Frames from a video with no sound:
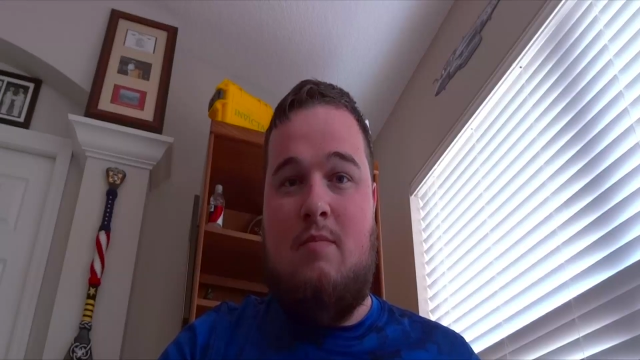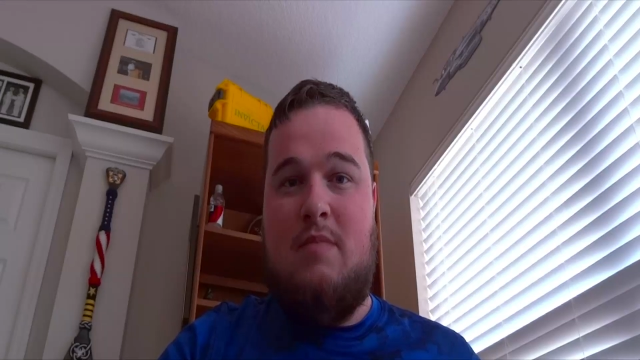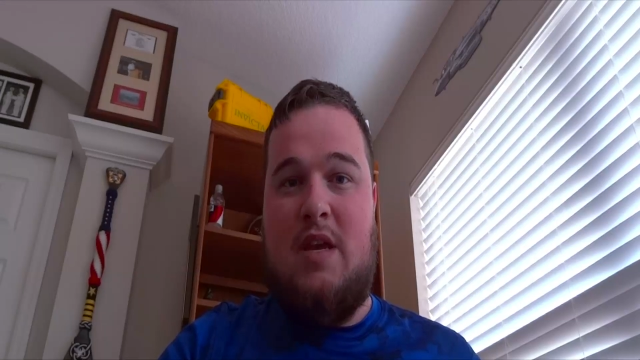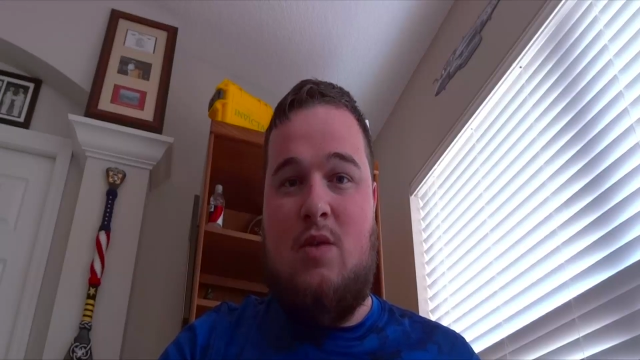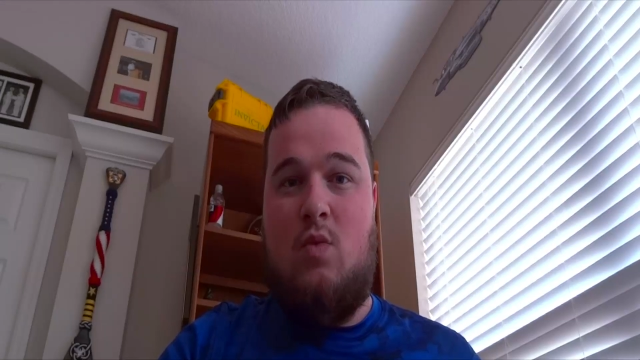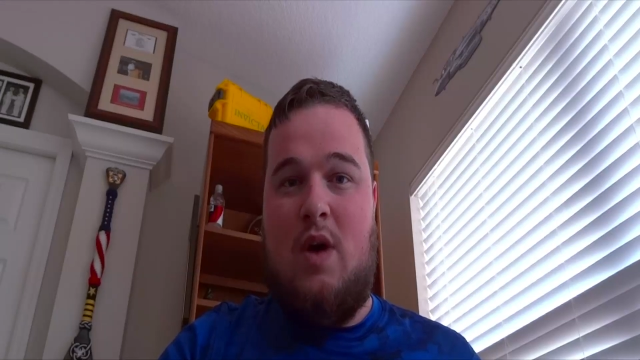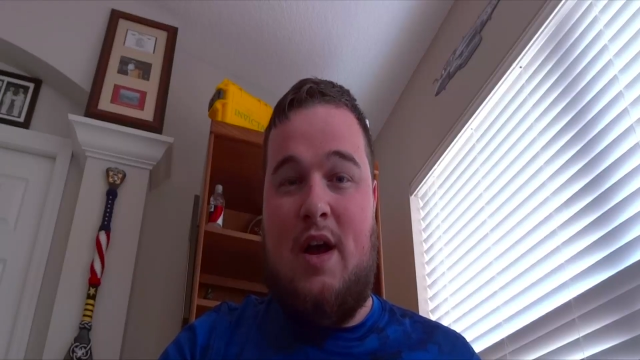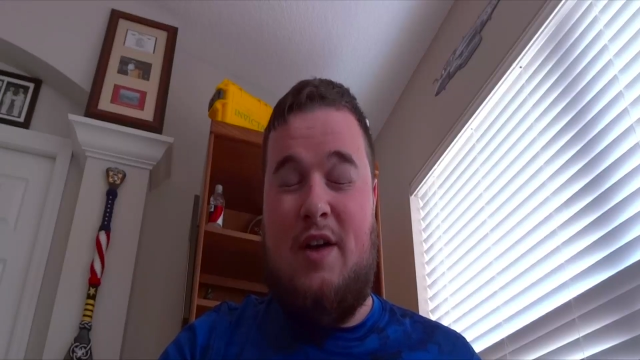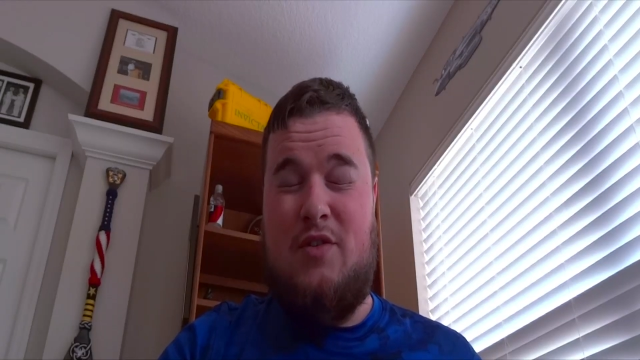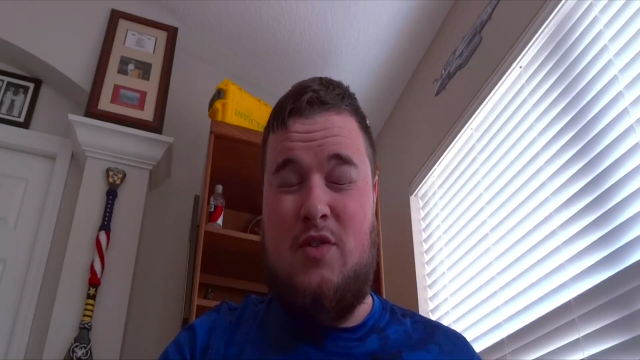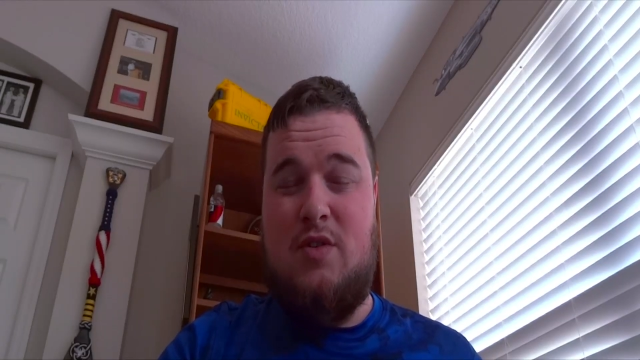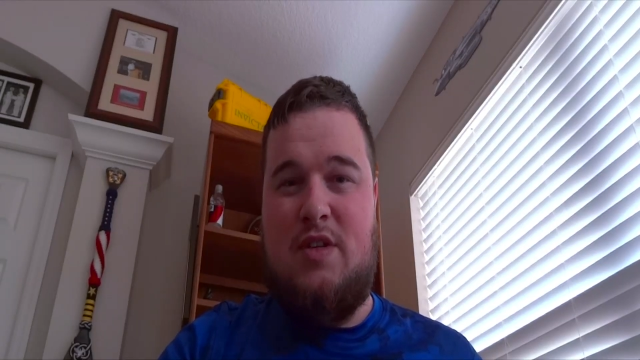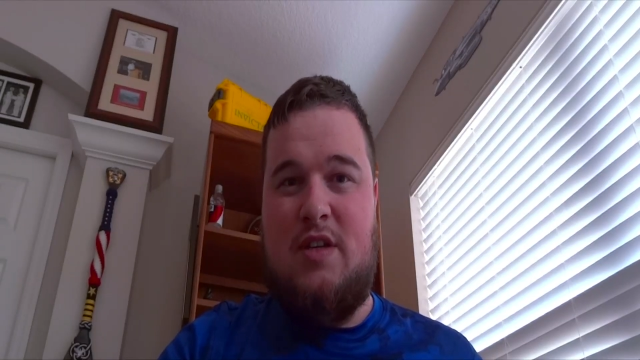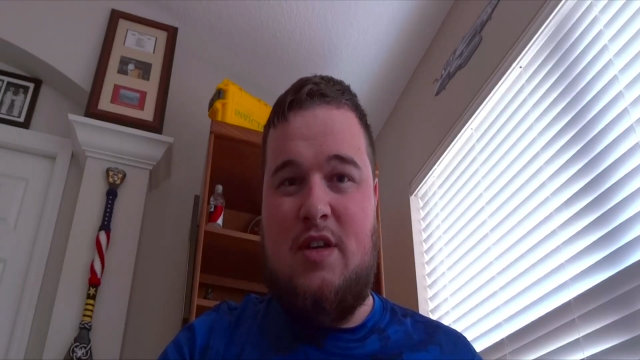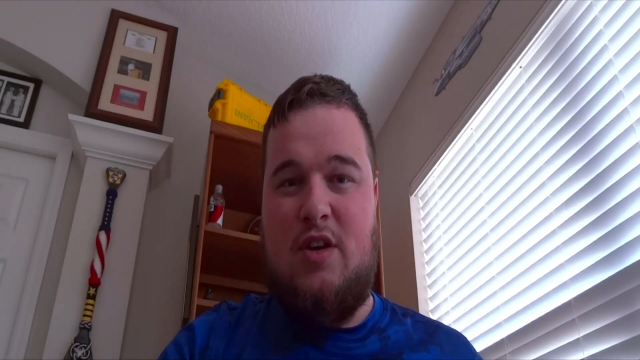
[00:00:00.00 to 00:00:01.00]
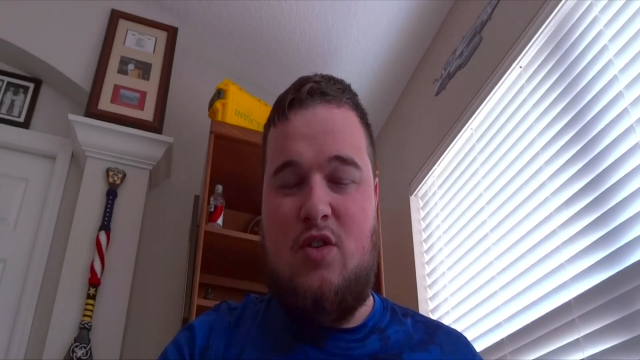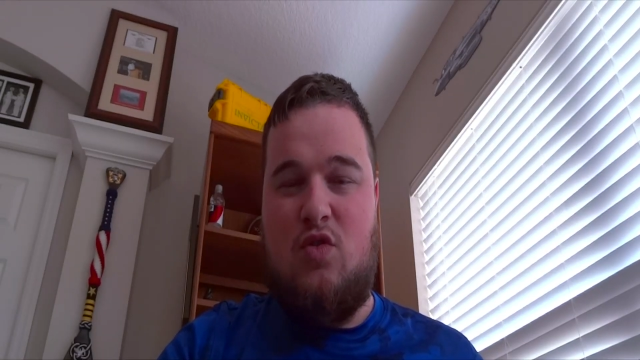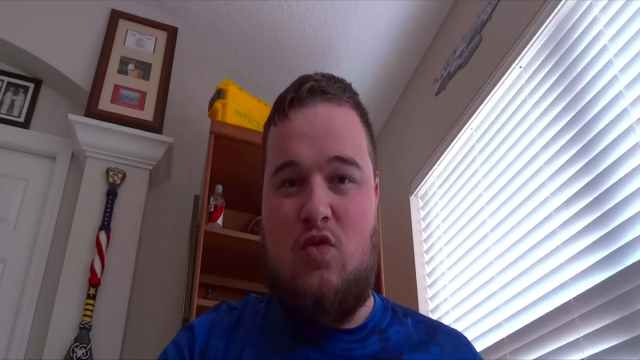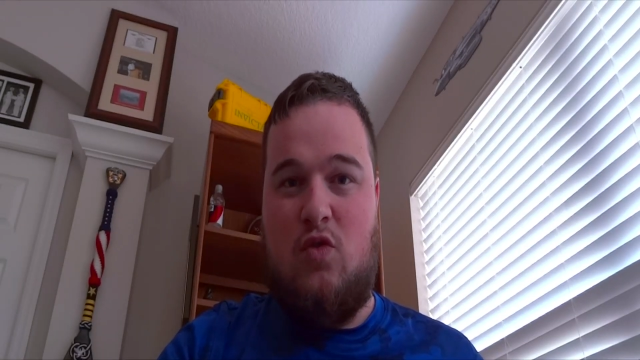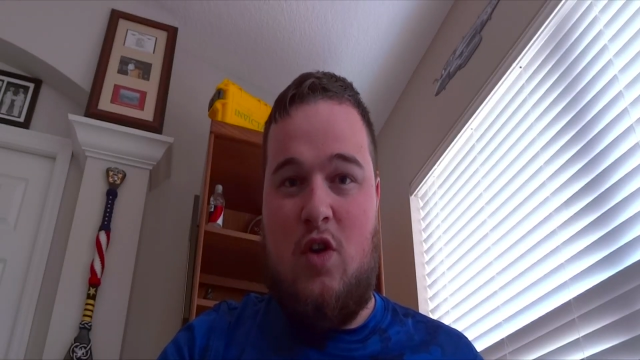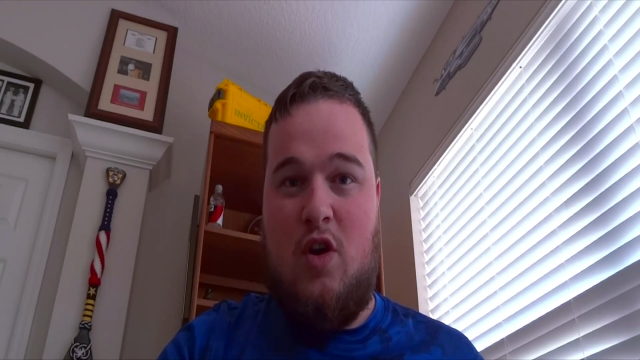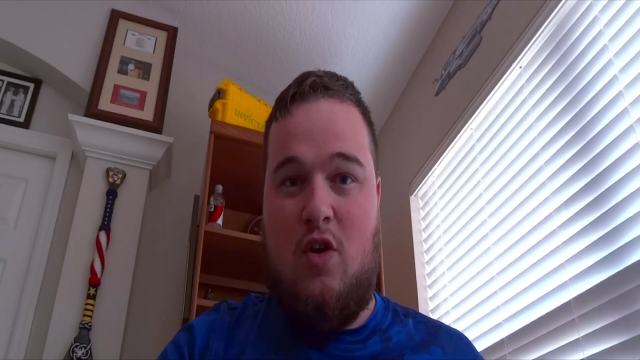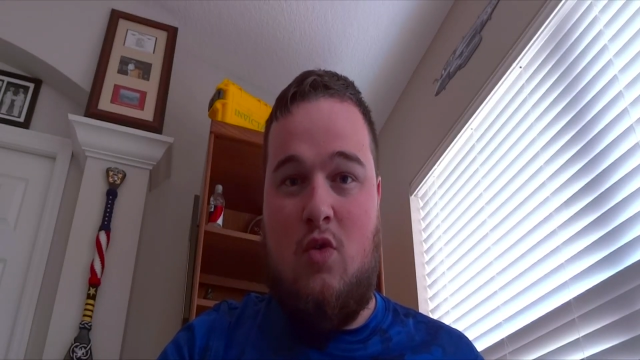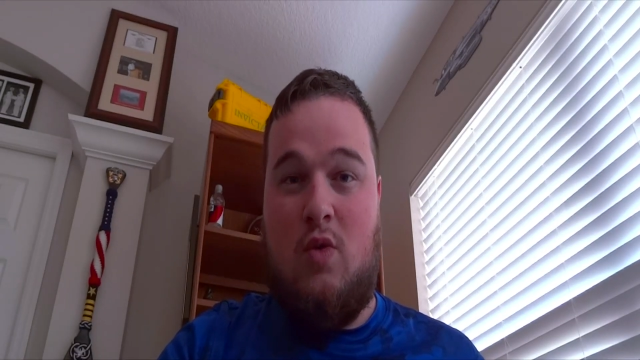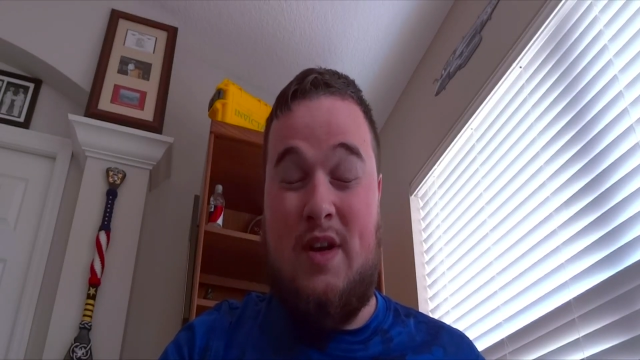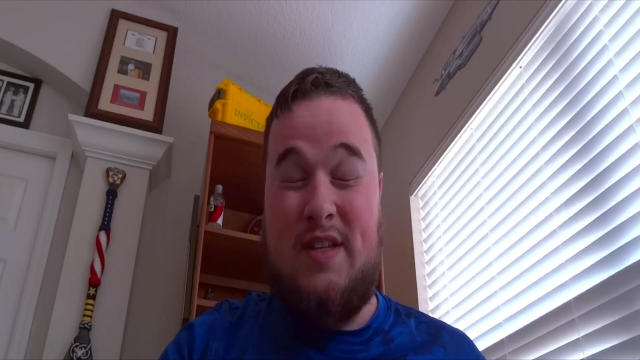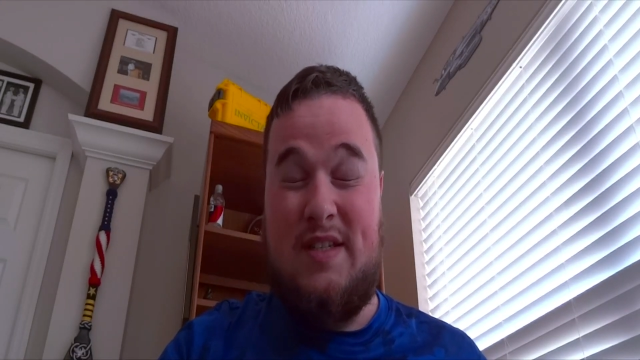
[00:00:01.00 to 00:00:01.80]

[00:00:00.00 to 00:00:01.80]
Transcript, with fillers: Meanwhile, you see a crow